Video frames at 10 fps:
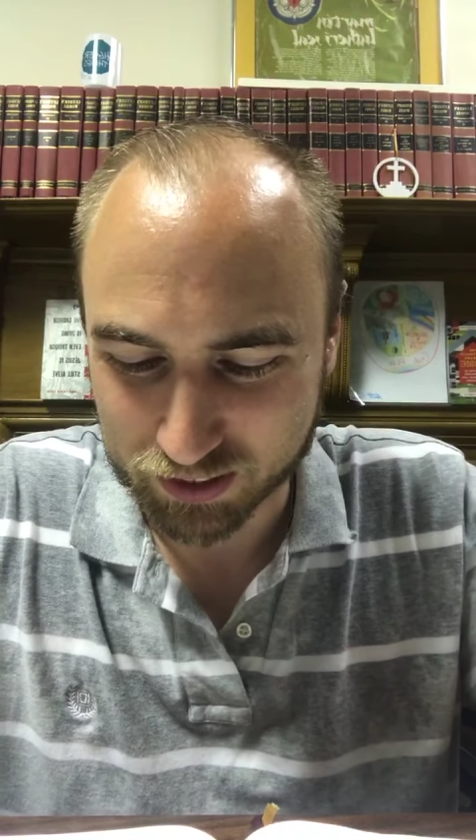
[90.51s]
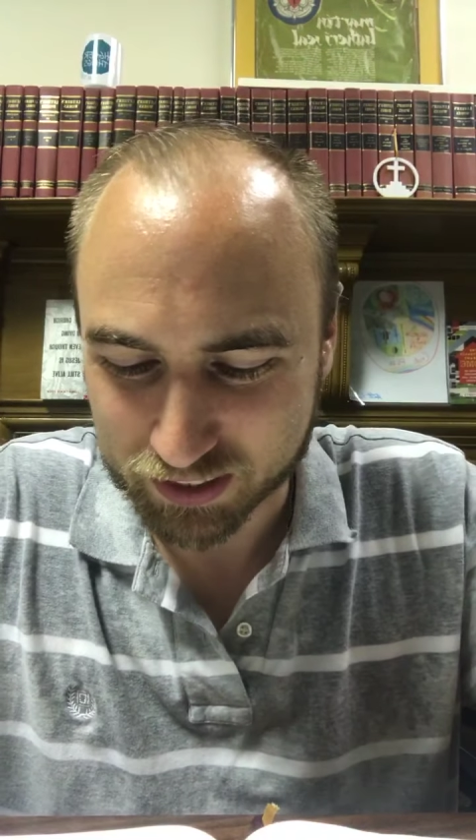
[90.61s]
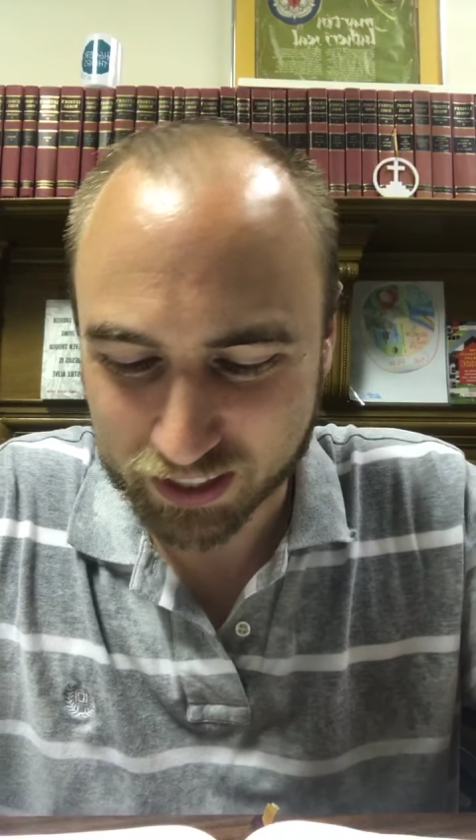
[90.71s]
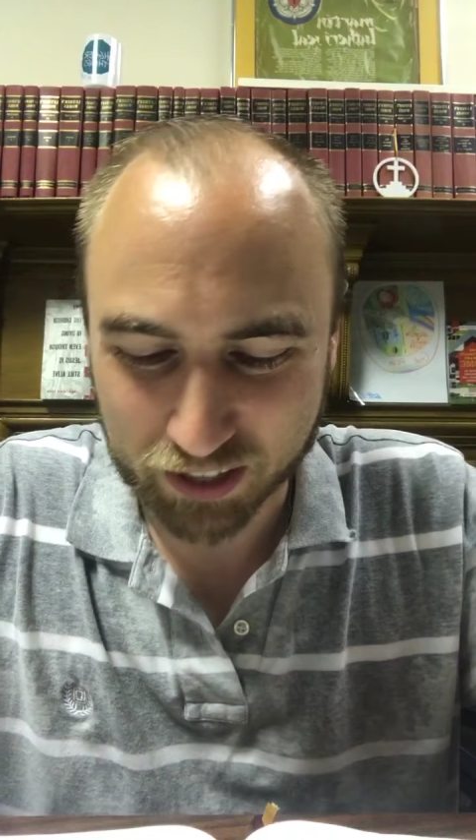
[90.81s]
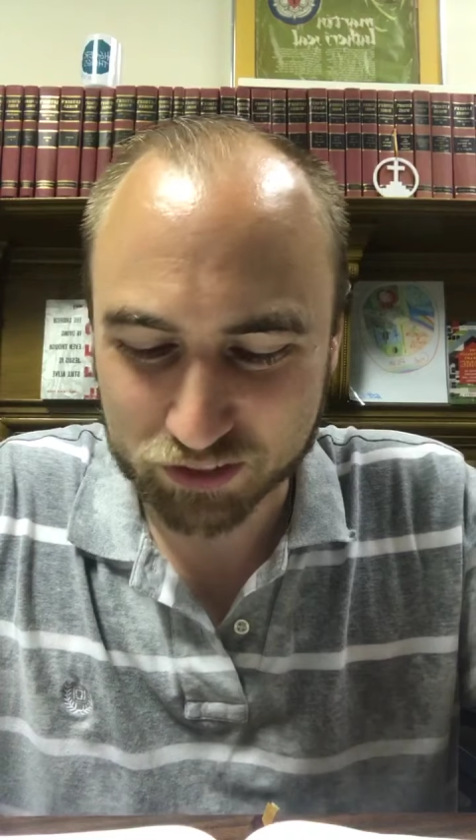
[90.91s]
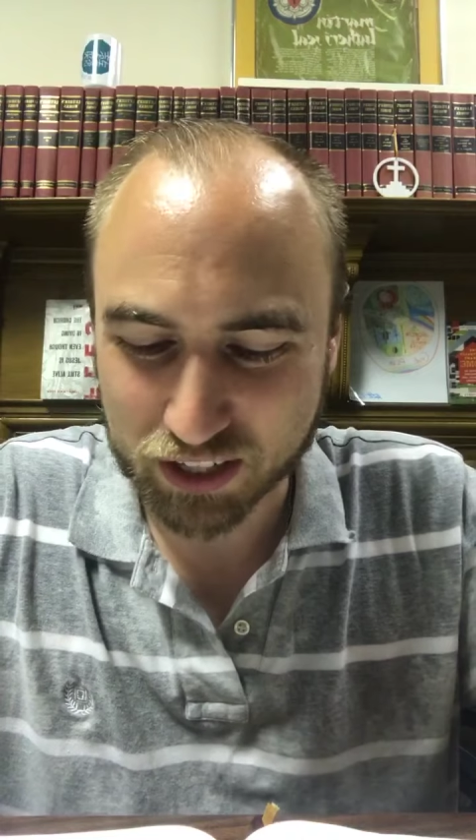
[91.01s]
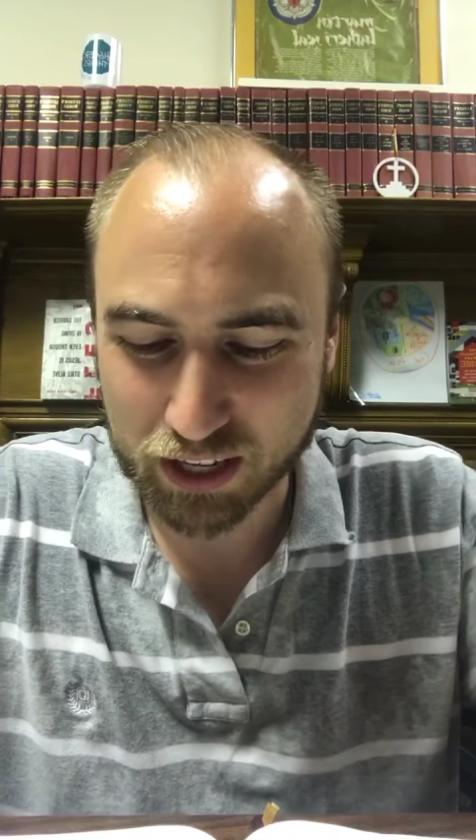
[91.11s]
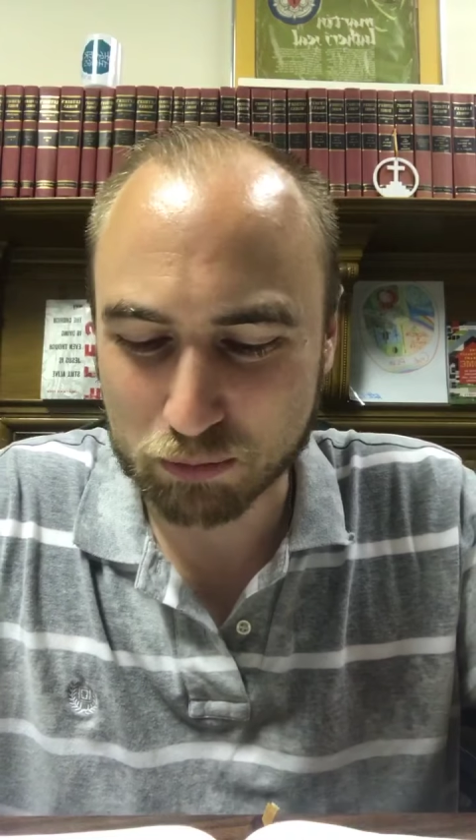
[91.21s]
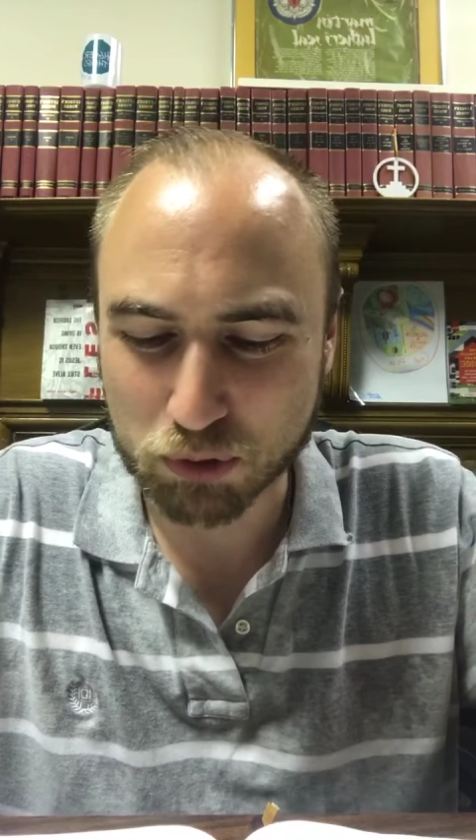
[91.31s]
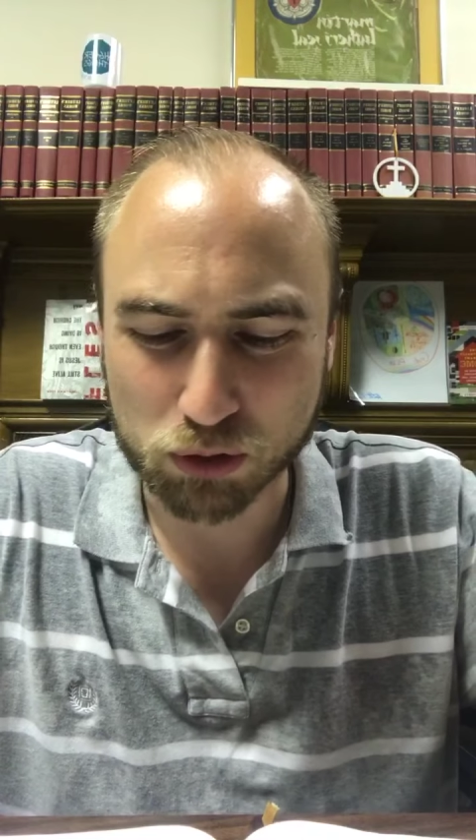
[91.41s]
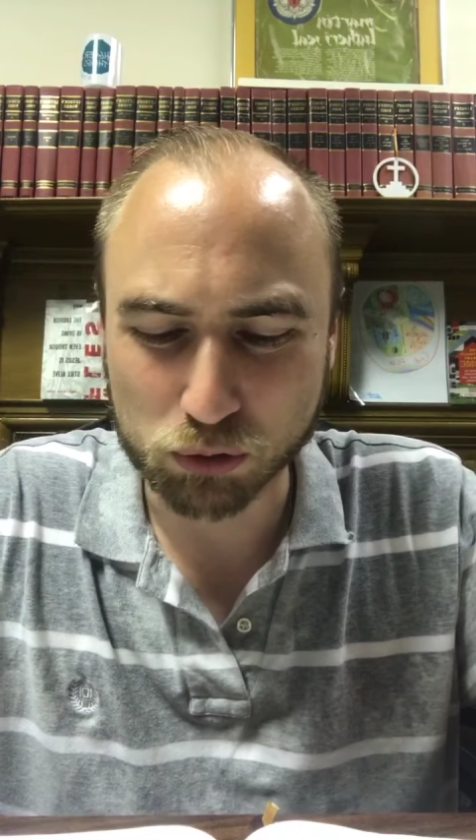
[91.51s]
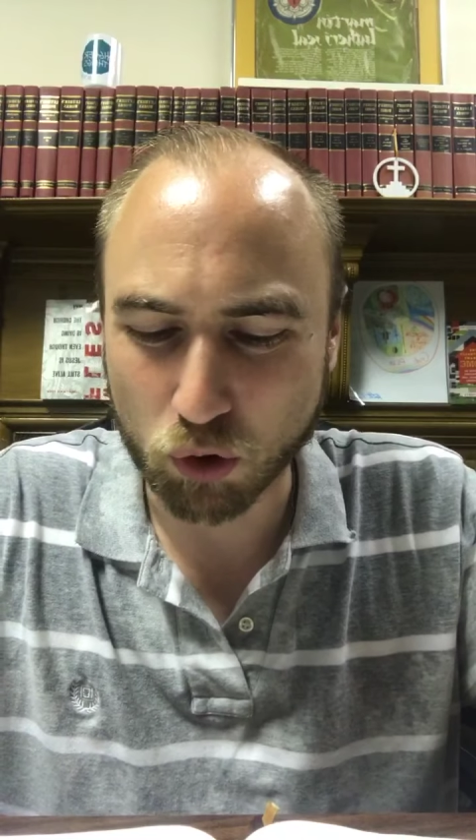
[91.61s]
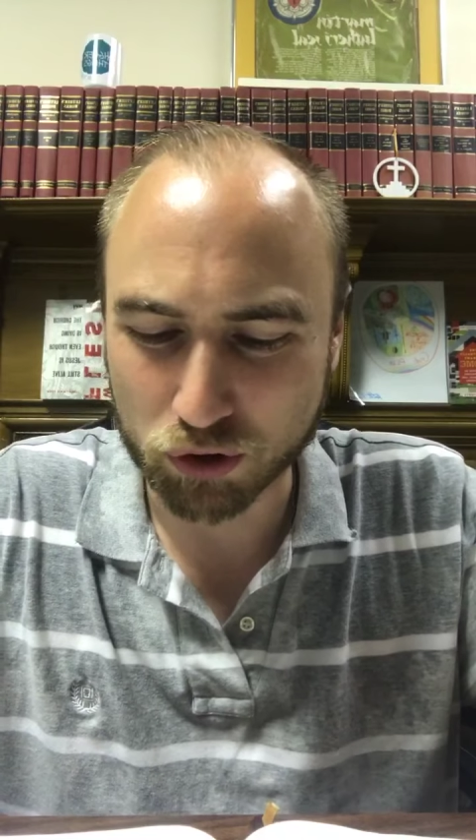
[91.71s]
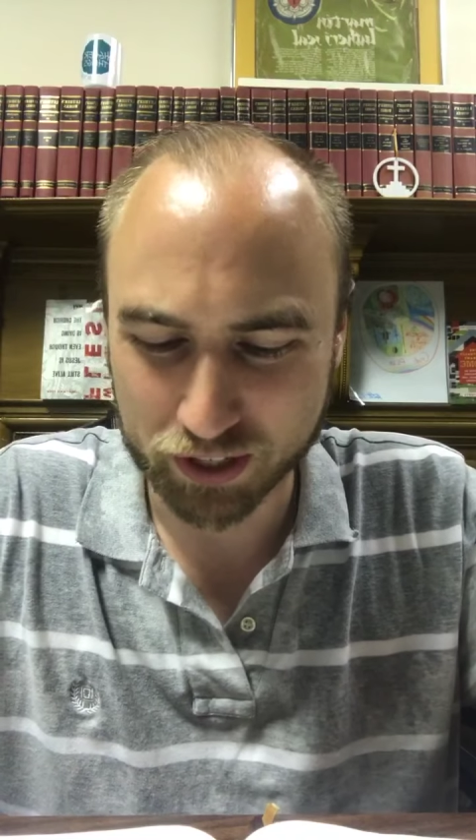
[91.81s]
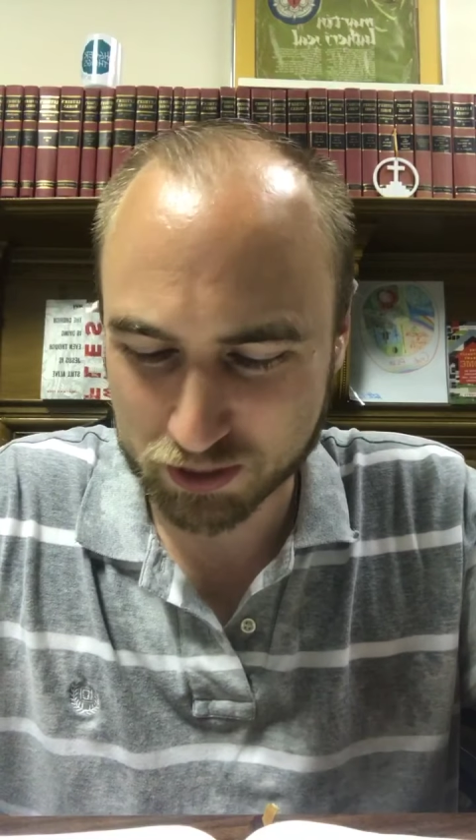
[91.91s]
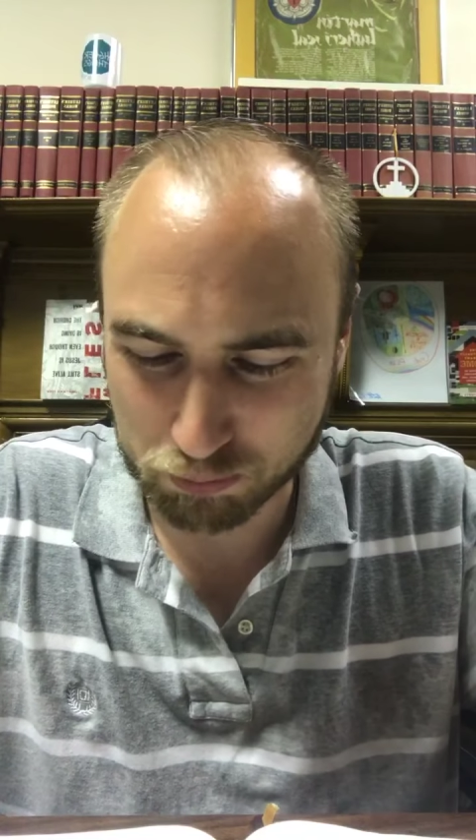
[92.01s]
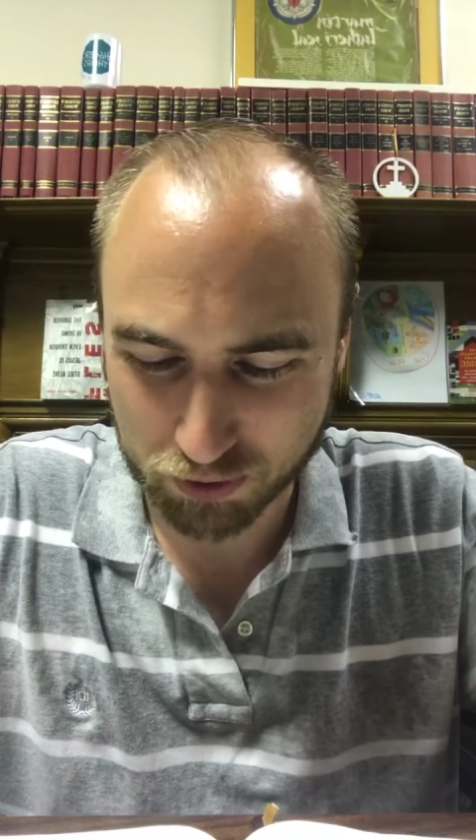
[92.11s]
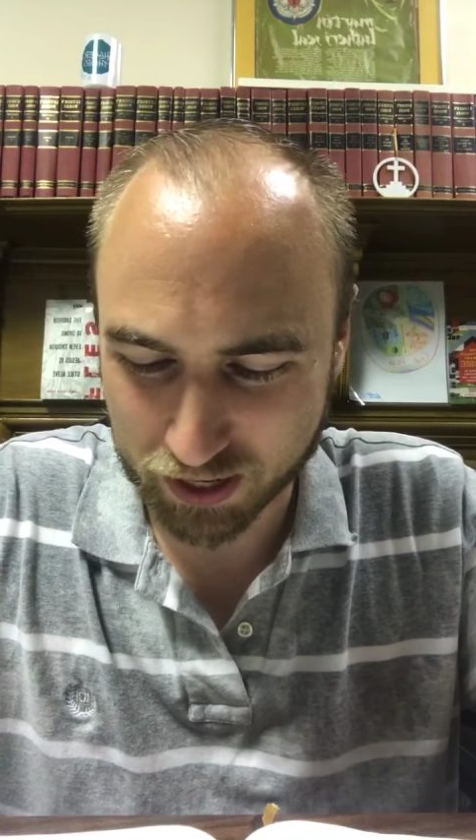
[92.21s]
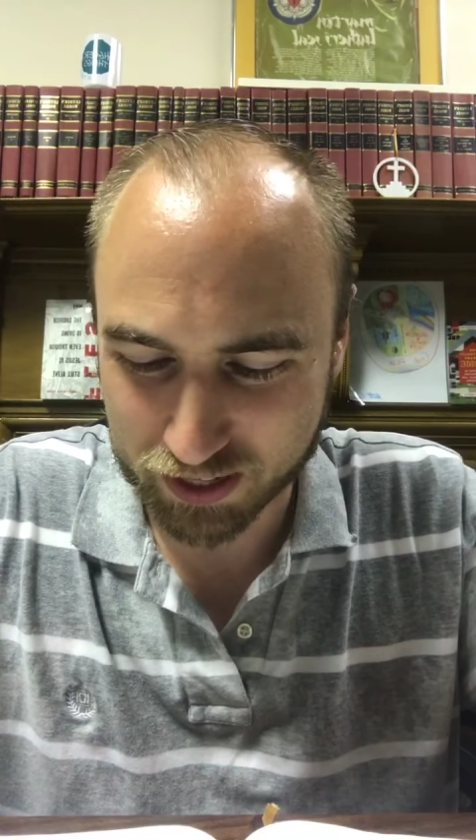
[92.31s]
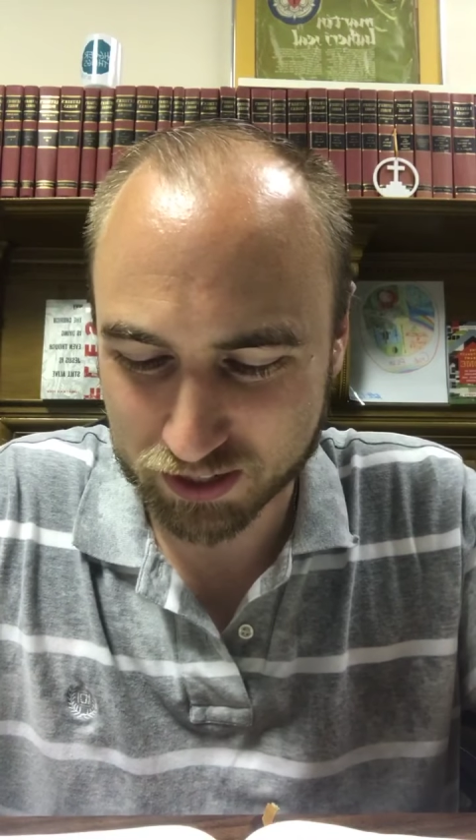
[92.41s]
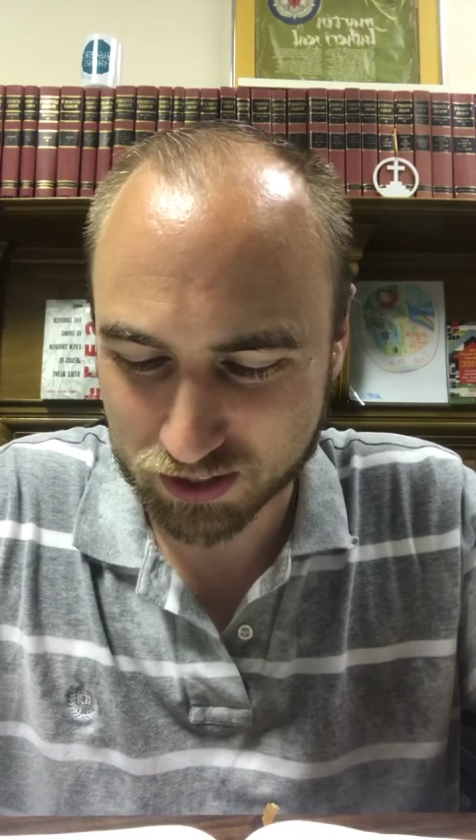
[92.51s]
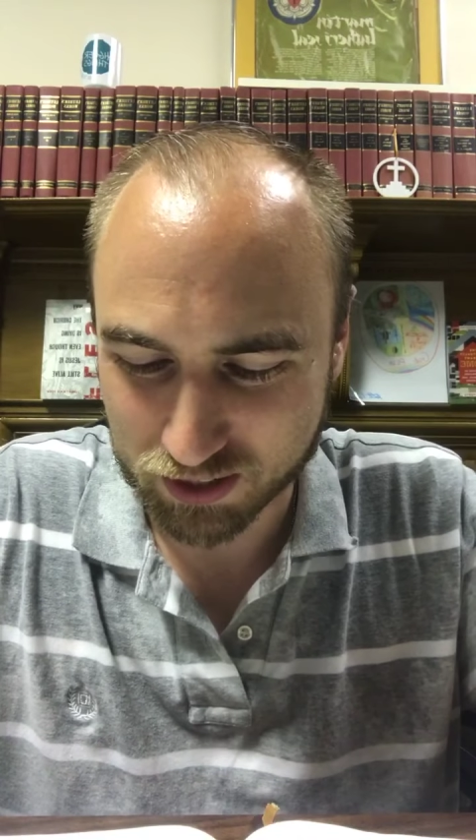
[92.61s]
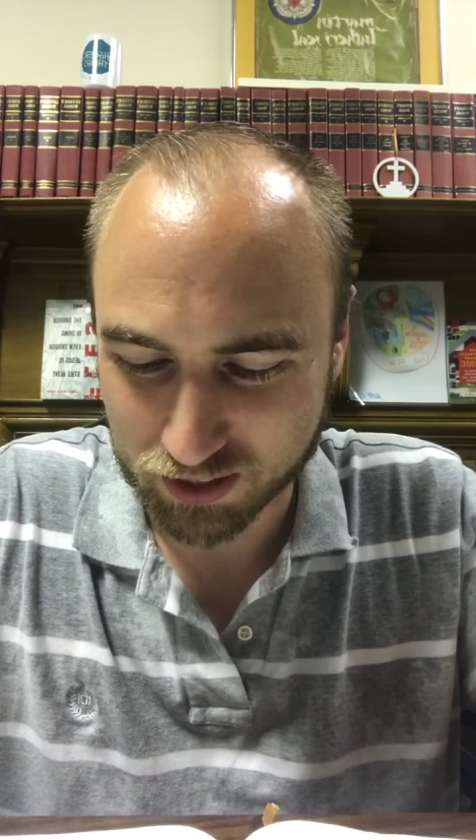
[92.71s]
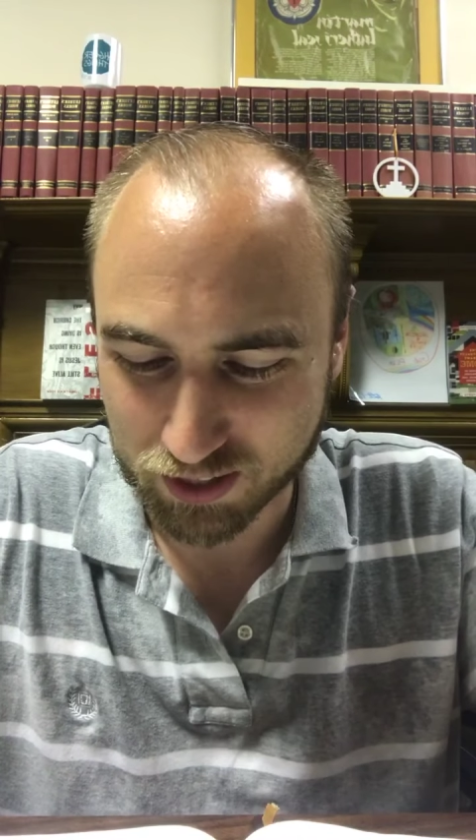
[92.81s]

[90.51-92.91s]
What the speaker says: Give to him glorious praise.